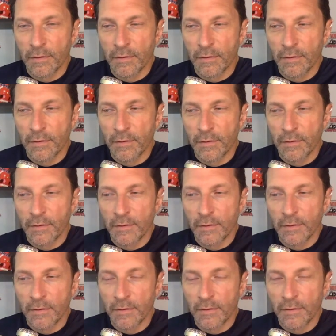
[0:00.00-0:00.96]

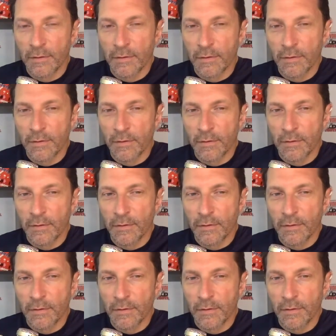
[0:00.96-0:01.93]

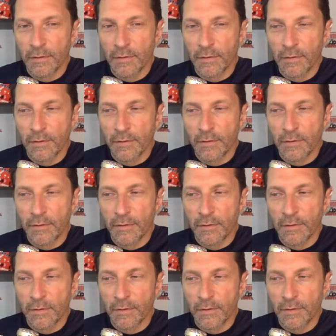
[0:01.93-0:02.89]

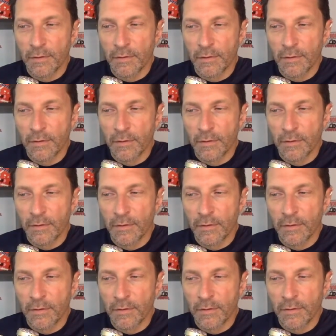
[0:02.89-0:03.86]
(silent)